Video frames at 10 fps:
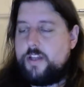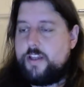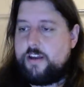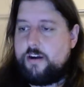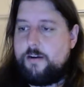
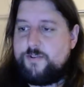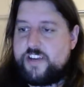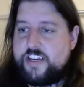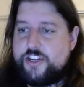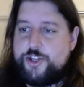like almost
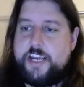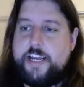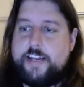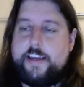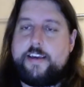like a
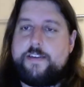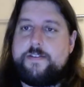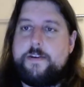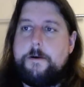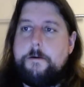cheat
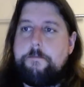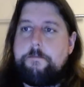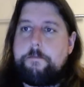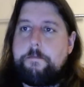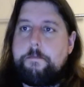is,
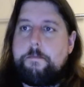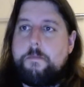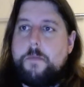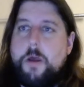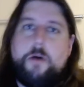
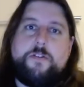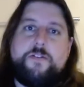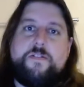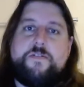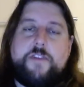oh, it's
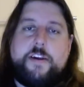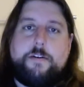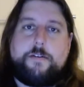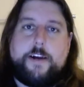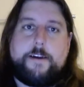just a
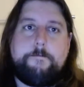psycho guy.